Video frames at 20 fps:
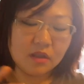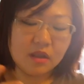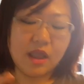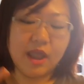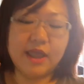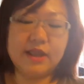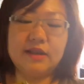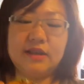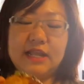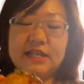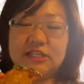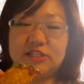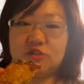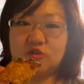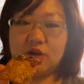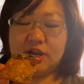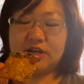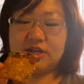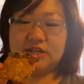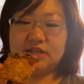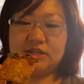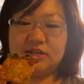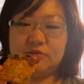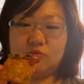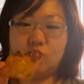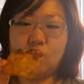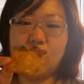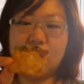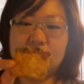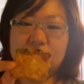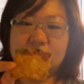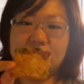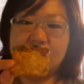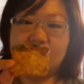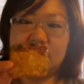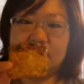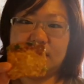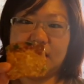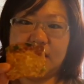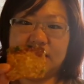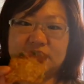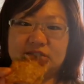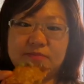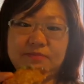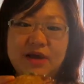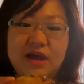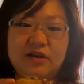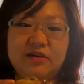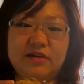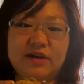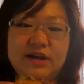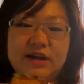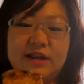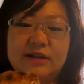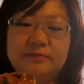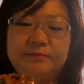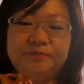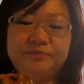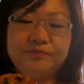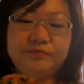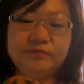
And let's try the one that has the batter in it.